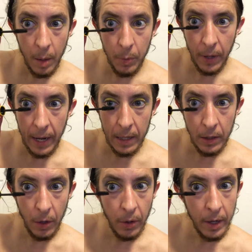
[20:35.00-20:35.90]
upper
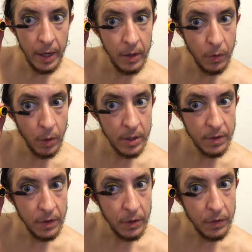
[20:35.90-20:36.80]
and lower. And of course,
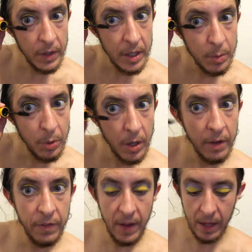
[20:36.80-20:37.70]
feel free to put
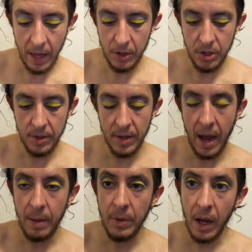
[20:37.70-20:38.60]
on fake lashes.
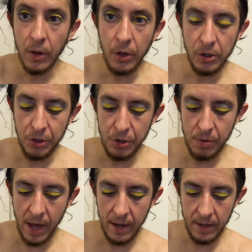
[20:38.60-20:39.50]
I'm not going to do
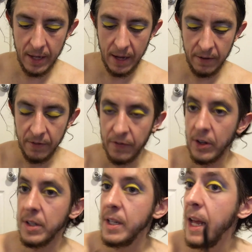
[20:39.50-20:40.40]
that again
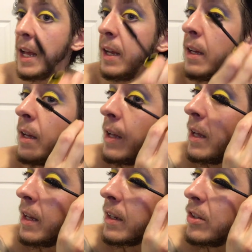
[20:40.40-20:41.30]
for today
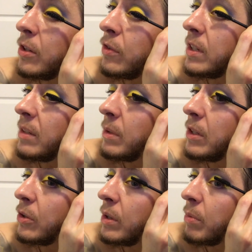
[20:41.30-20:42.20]
because you've seen me
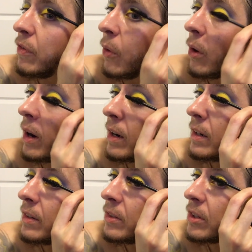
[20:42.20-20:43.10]
do it before.
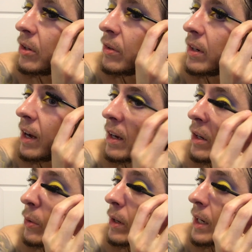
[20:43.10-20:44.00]
So we're not
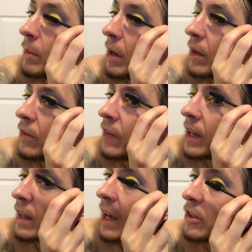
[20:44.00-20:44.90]
going to worry about
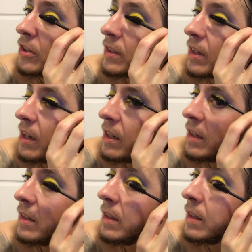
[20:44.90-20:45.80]
fake lashes at
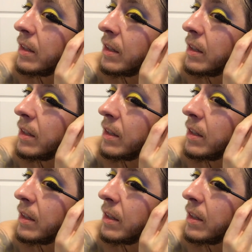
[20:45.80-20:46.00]
all.